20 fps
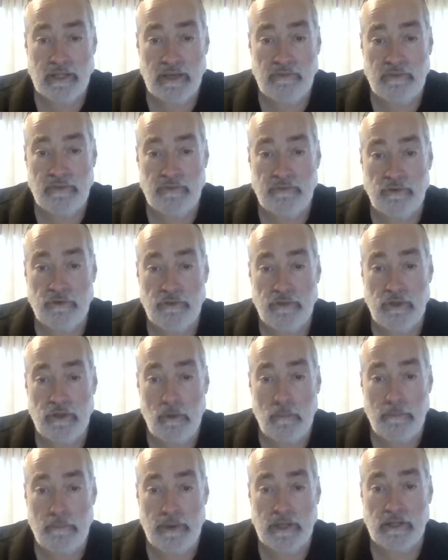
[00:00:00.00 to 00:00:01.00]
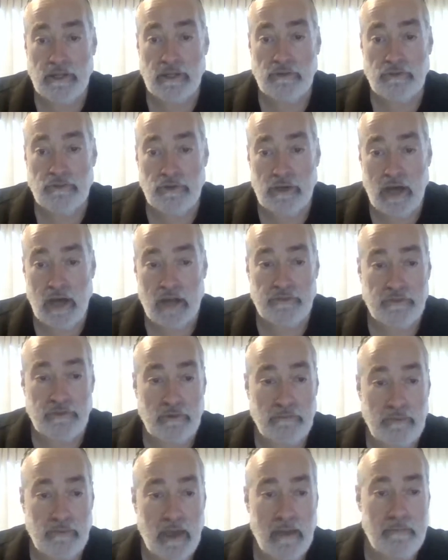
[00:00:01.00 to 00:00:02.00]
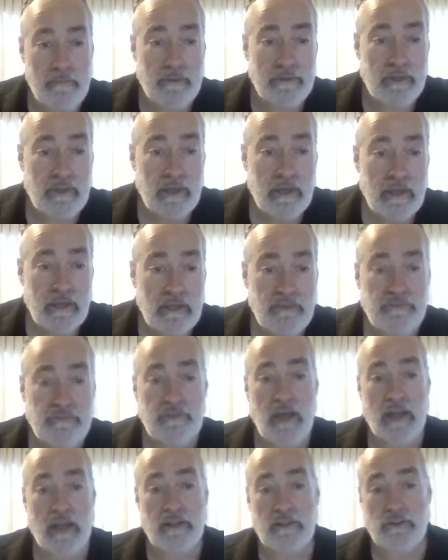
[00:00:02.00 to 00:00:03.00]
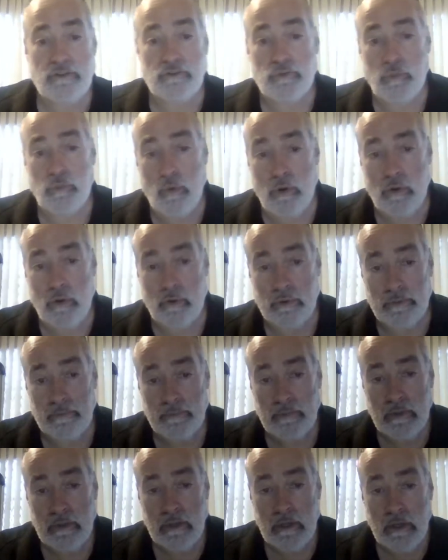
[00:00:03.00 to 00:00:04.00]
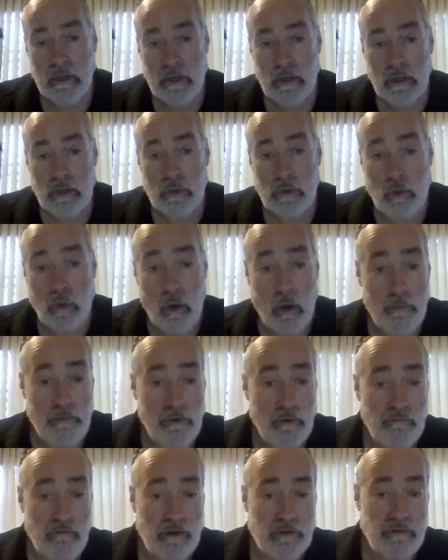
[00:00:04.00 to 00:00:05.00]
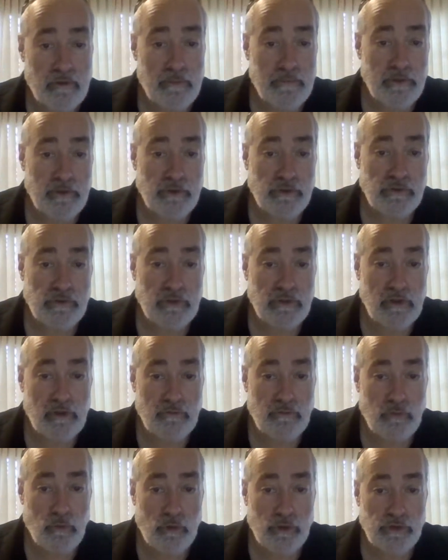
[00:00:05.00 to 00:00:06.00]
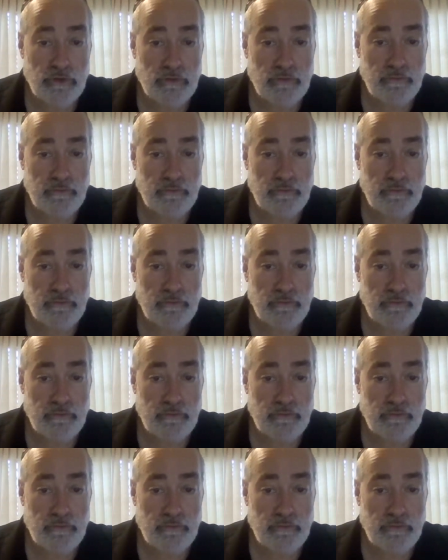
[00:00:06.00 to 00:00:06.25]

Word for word: given for the obedience to God's commandment is not in this world. Corporal retribution, therefore,